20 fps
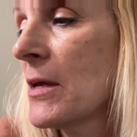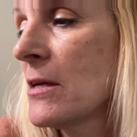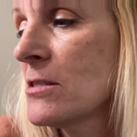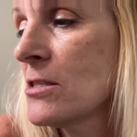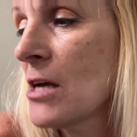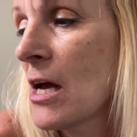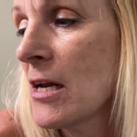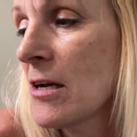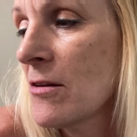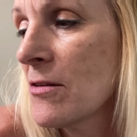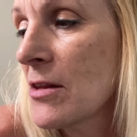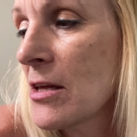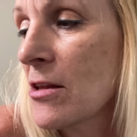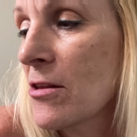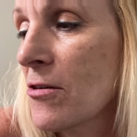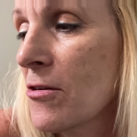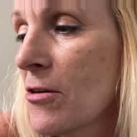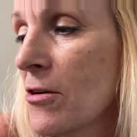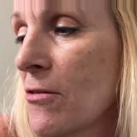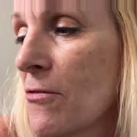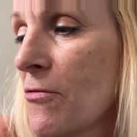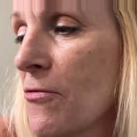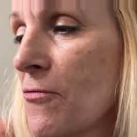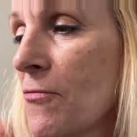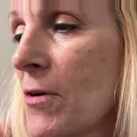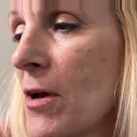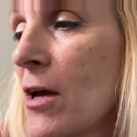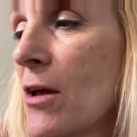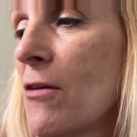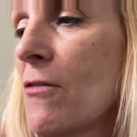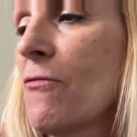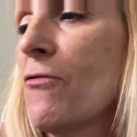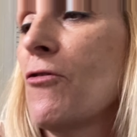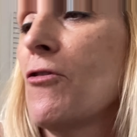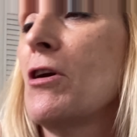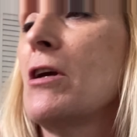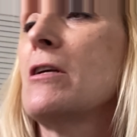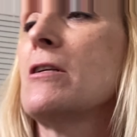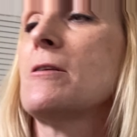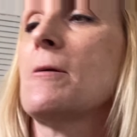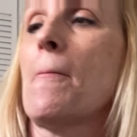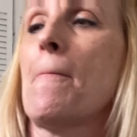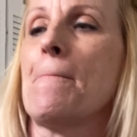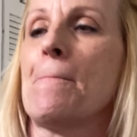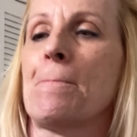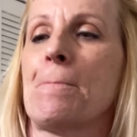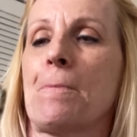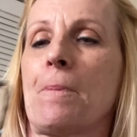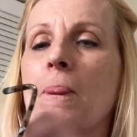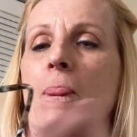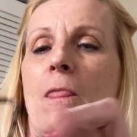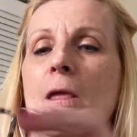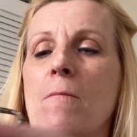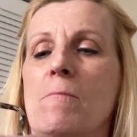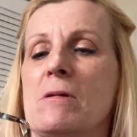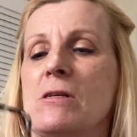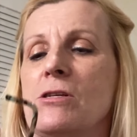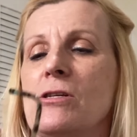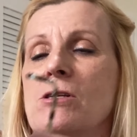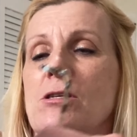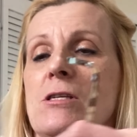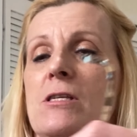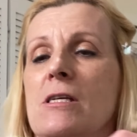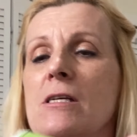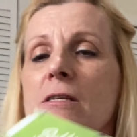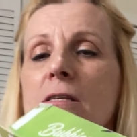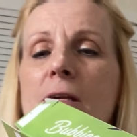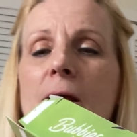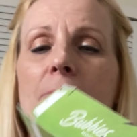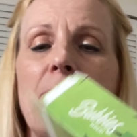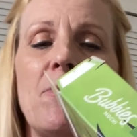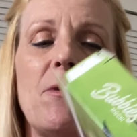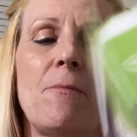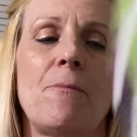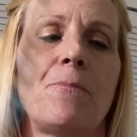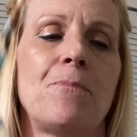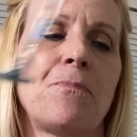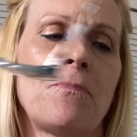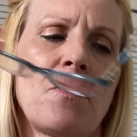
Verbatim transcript: So I don't think they're going to unfreeze. Let me just see something.